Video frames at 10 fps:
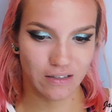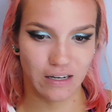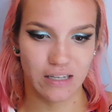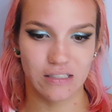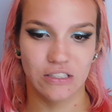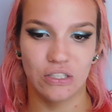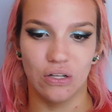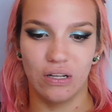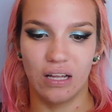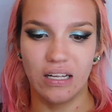Alright,
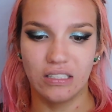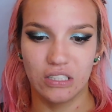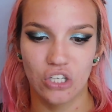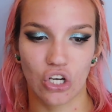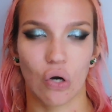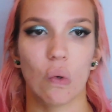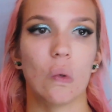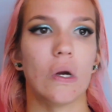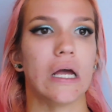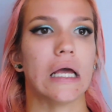so let's
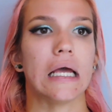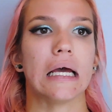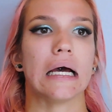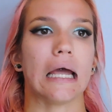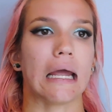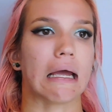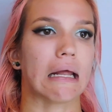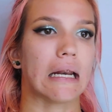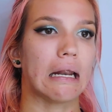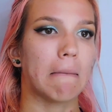go
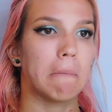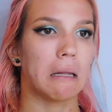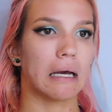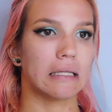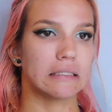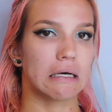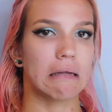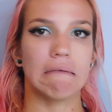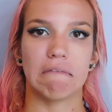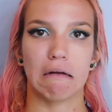and apply this
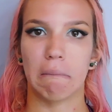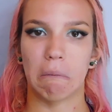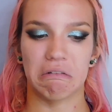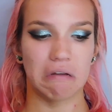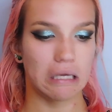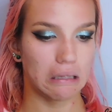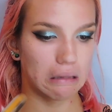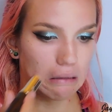all over my face.